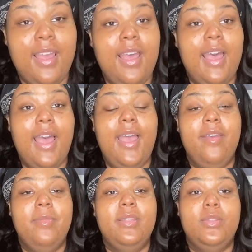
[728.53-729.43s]
I
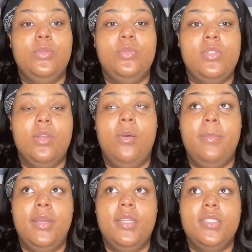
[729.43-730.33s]
have been through so
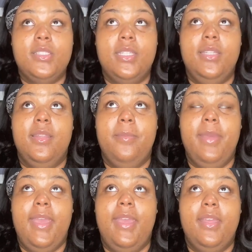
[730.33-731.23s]
much in the
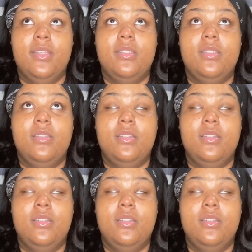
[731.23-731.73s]
past